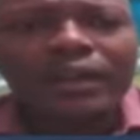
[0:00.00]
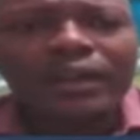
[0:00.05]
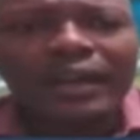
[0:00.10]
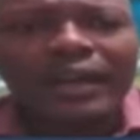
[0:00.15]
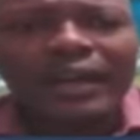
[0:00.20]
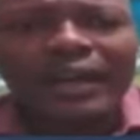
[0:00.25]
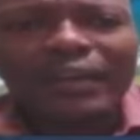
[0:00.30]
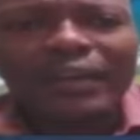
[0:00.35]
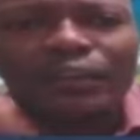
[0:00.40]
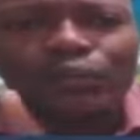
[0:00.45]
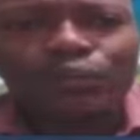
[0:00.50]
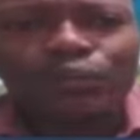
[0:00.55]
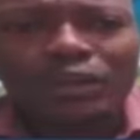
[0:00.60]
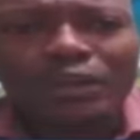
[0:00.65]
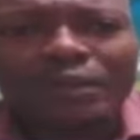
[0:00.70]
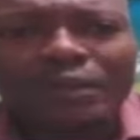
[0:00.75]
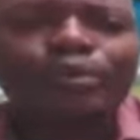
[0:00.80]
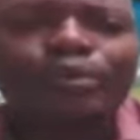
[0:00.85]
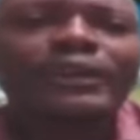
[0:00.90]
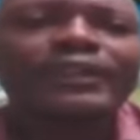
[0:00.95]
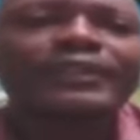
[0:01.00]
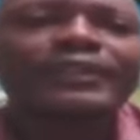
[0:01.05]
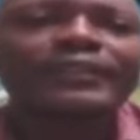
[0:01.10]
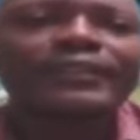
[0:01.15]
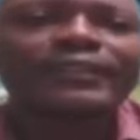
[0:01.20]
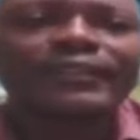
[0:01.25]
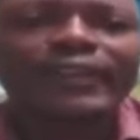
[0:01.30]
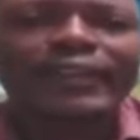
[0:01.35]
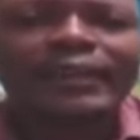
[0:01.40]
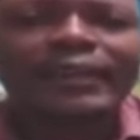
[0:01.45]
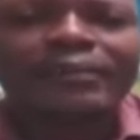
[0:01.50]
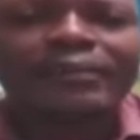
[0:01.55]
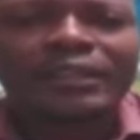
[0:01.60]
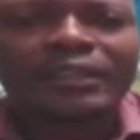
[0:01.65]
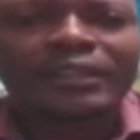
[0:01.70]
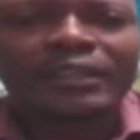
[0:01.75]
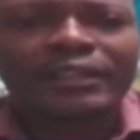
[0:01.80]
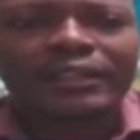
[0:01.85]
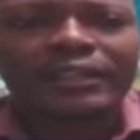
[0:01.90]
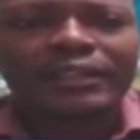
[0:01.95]
At one point in time
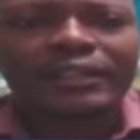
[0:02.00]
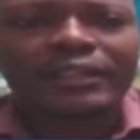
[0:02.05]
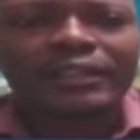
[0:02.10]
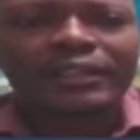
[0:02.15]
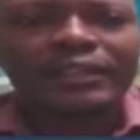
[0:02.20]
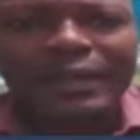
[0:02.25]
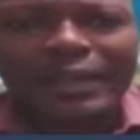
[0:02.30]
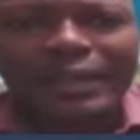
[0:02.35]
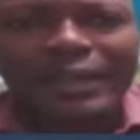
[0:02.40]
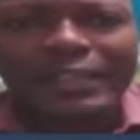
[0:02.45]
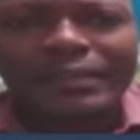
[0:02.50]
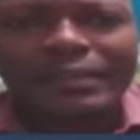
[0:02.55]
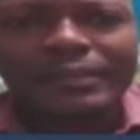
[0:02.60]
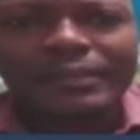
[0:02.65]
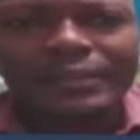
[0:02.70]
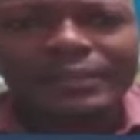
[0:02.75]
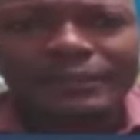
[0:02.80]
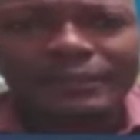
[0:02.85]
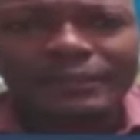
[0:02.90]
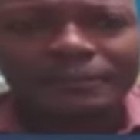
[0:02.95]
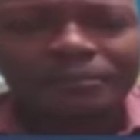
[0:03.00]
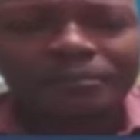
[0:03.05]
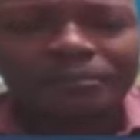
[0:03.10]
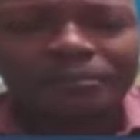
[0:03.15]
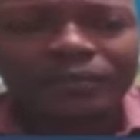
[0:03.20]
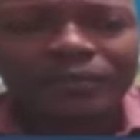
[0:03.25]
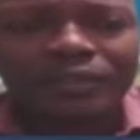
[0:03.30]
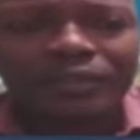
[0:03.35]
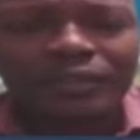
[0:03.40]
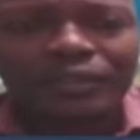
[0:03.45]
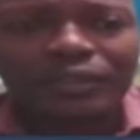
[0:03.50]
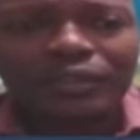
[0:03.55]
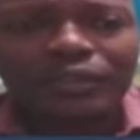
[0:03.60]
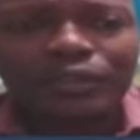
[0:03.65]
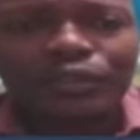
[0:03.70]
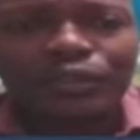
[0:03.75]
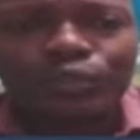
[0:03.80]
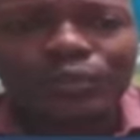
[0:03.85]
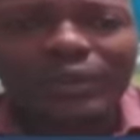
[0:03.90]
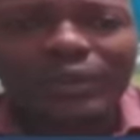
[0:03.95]
in, in, in the parliament,
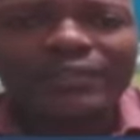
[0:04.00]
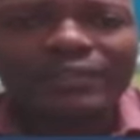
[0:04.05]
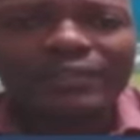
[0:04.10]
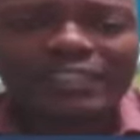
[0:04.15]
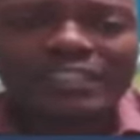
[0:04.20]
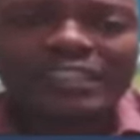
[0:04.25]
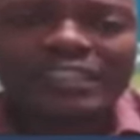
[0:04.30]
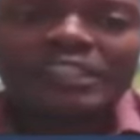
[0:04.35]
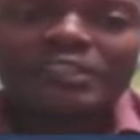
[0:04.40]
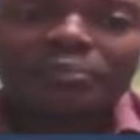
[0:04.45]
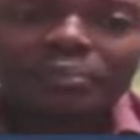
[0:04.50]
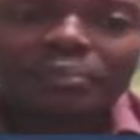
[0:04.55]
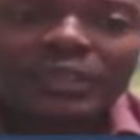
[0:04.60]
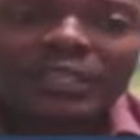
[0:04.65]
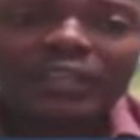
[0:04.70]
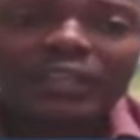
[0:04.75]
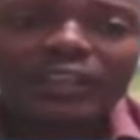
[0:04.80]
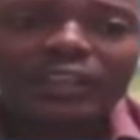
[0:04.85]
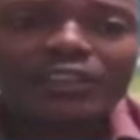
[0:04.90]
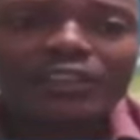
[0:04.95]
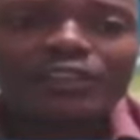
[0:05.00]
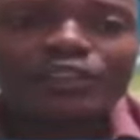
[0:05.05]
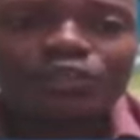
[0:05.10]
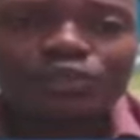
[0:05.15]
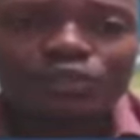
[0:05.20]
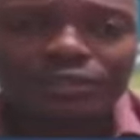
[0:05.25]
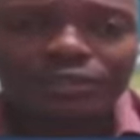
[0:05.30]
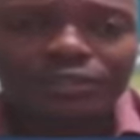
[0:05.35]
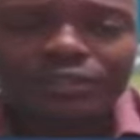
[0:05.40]
when the speaker looked